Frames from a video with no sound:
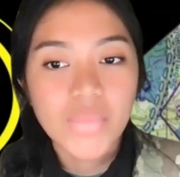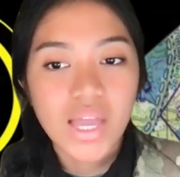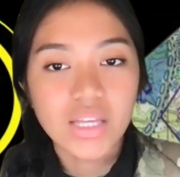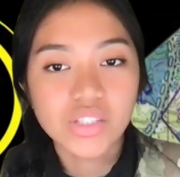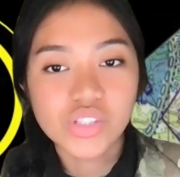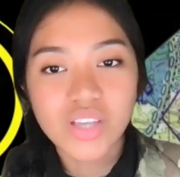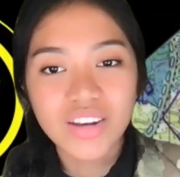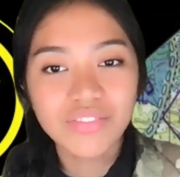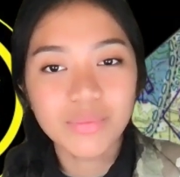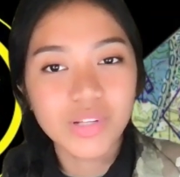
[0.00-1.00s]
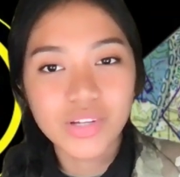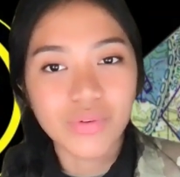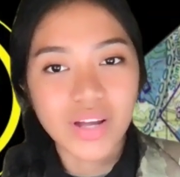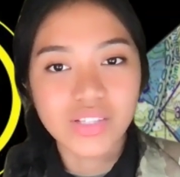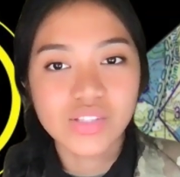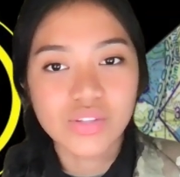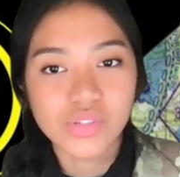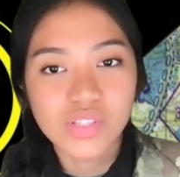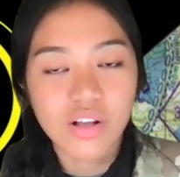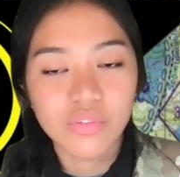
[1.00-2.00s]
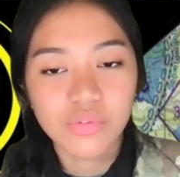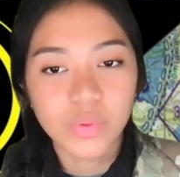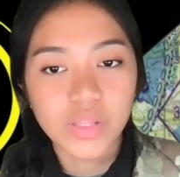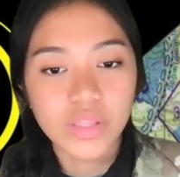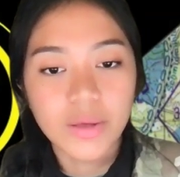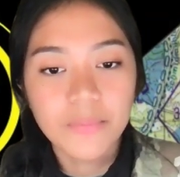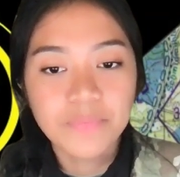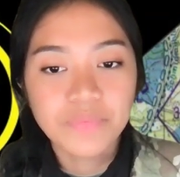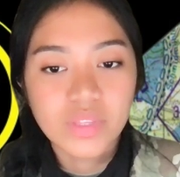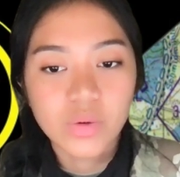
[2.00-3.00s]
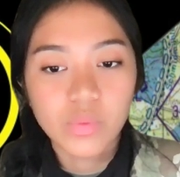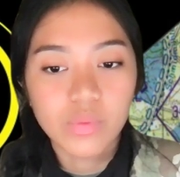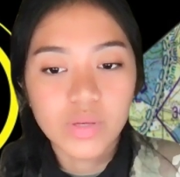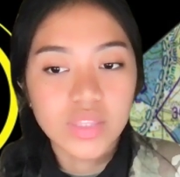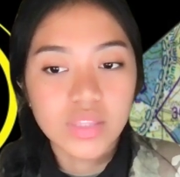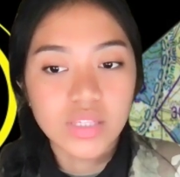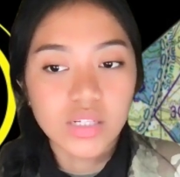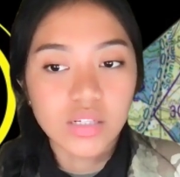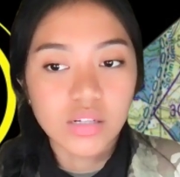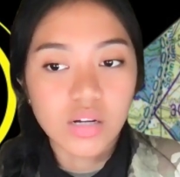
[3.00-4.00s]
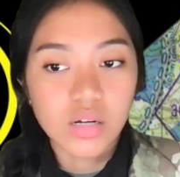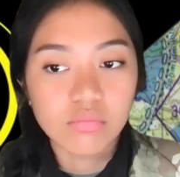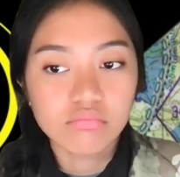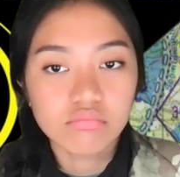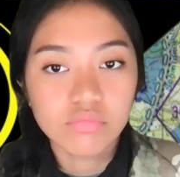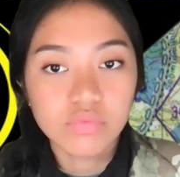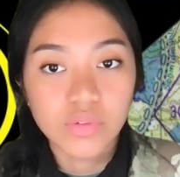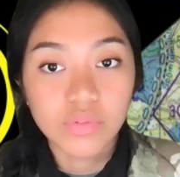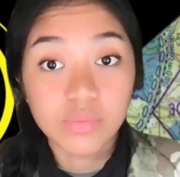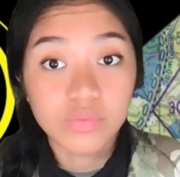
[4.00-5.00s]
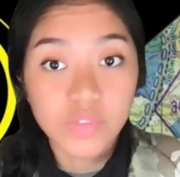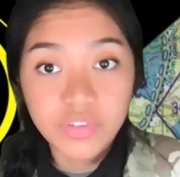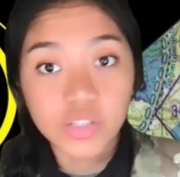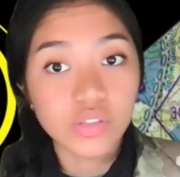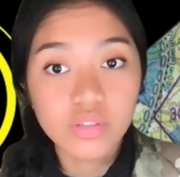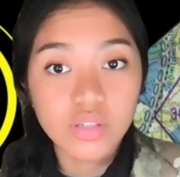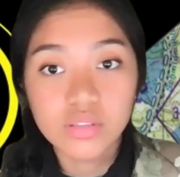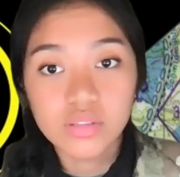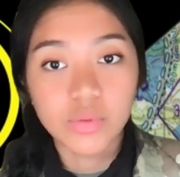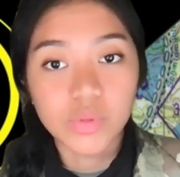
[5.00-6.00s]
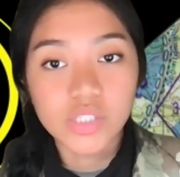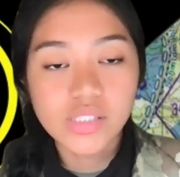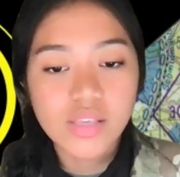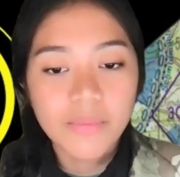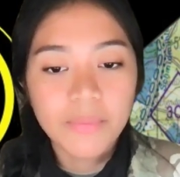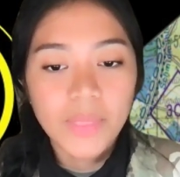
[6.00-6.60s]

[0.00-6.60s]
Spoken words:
and just kind of familiarize yourself with the field, the woods,